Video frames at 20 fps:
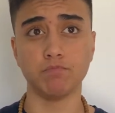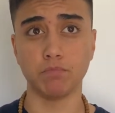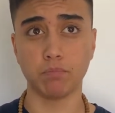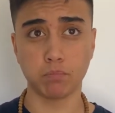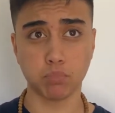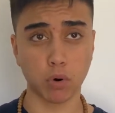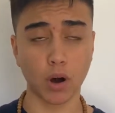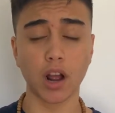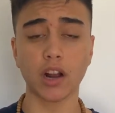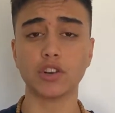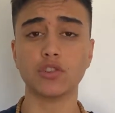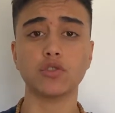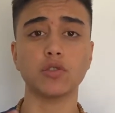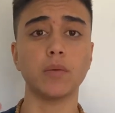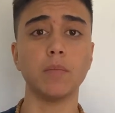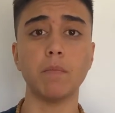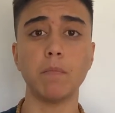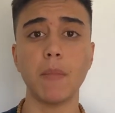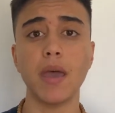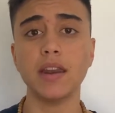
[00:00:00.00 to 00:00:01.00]
brought
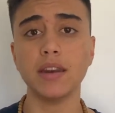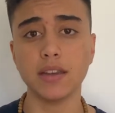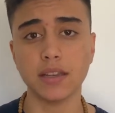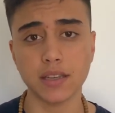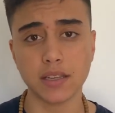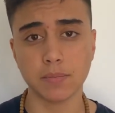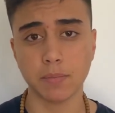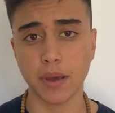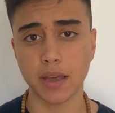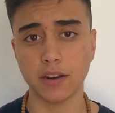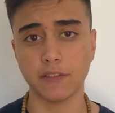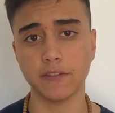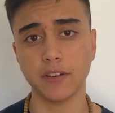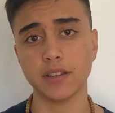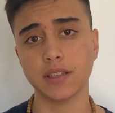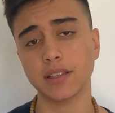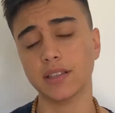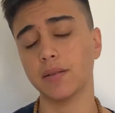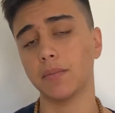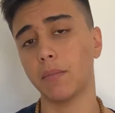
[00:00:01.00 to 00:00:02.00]
tremendous
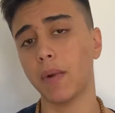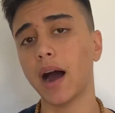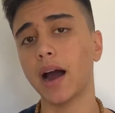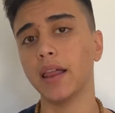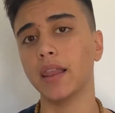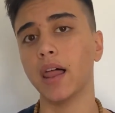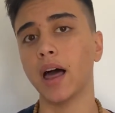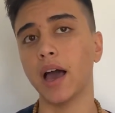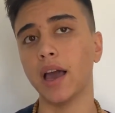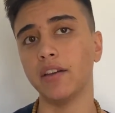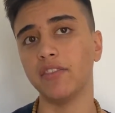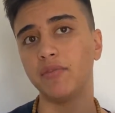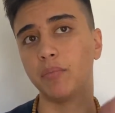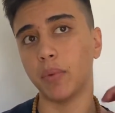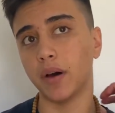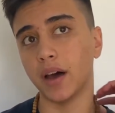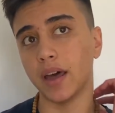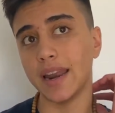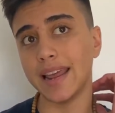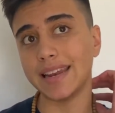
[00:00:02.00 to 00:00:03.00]
benefits to my life,
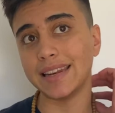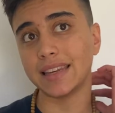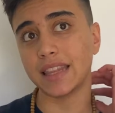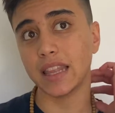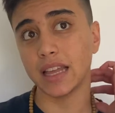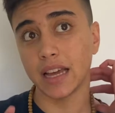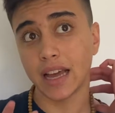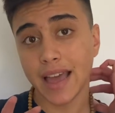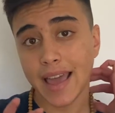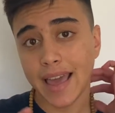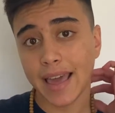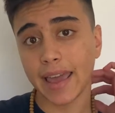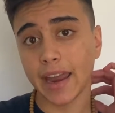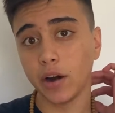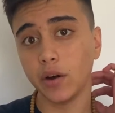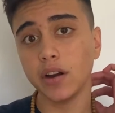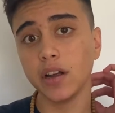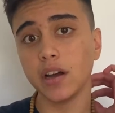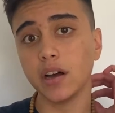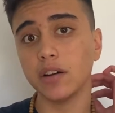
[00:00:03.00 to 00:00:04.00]
but in the
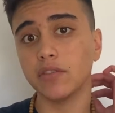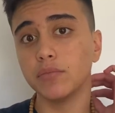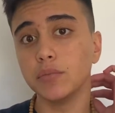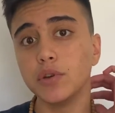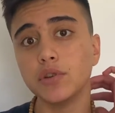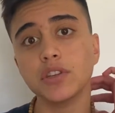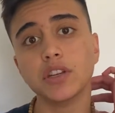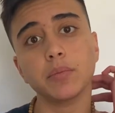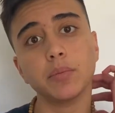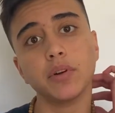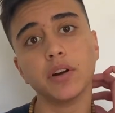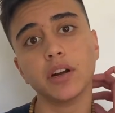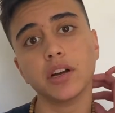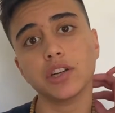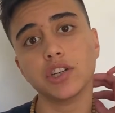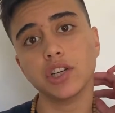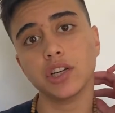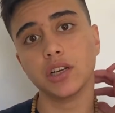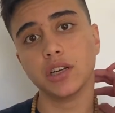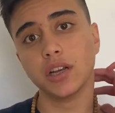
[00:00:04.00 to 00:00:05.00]
area of music
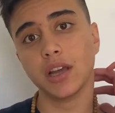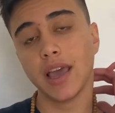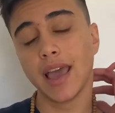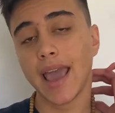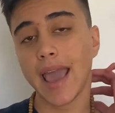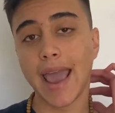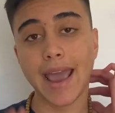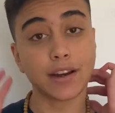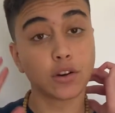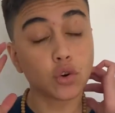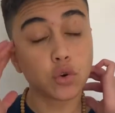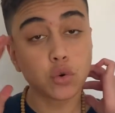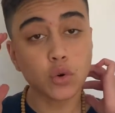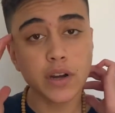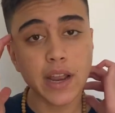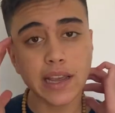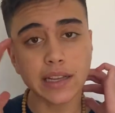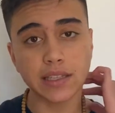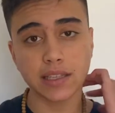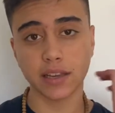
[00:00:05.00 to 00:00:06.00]
production and
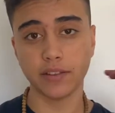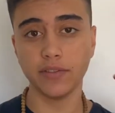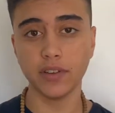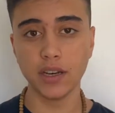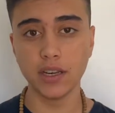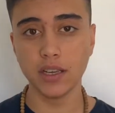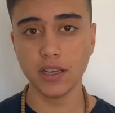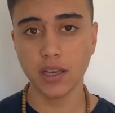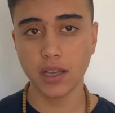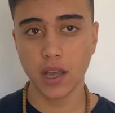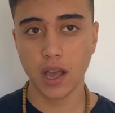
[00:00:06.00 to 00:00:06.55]
creativity,